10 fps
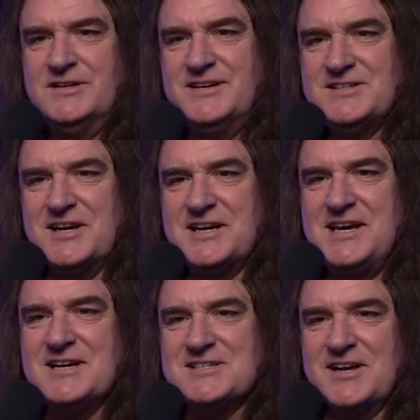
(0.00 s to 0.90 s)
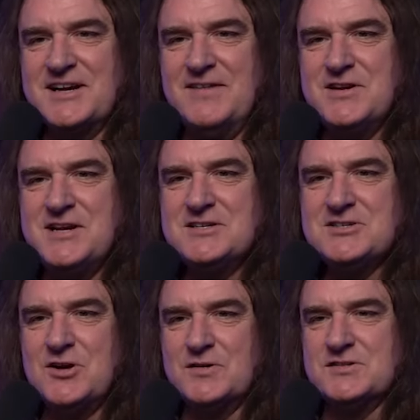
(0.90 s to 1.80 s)
It's like Kiss, like every Kiss
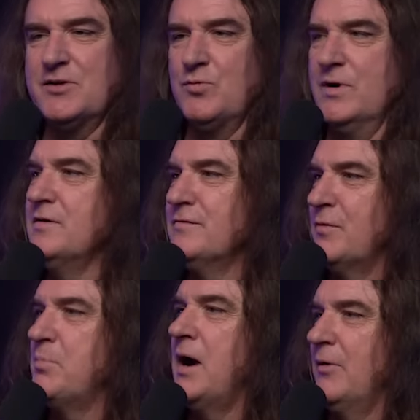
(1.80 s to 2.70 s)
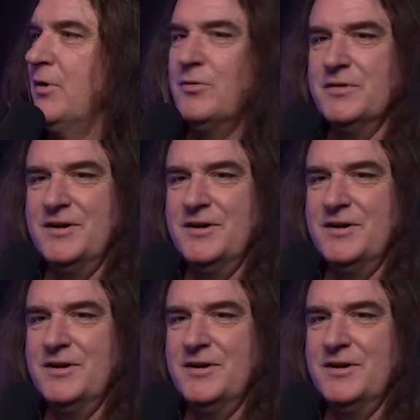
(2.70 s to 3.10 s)
song is like written for pyro, you